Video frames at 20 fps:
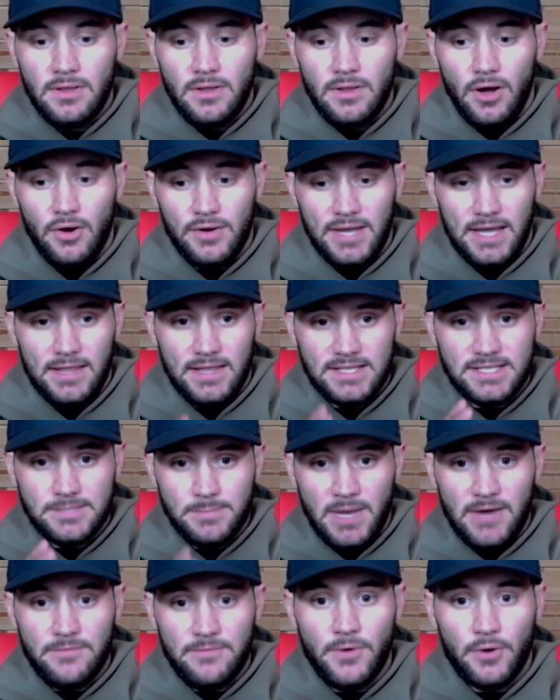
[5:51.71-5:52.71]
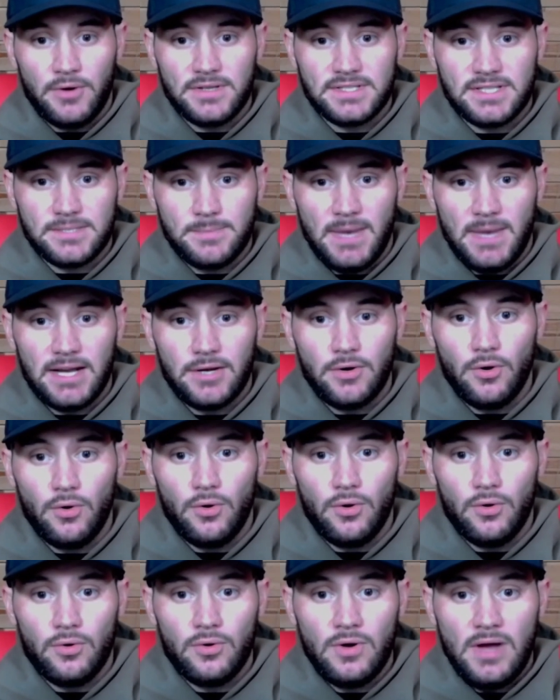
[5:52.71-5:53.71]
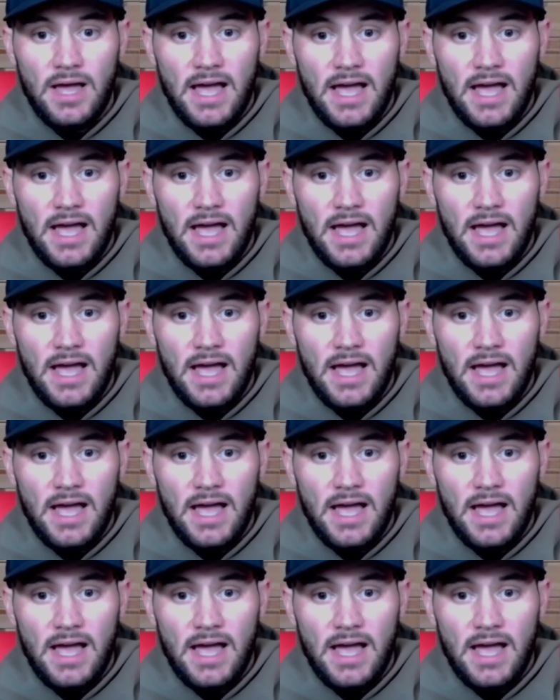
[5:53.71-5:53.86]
okay, this is my focus, this is my goal.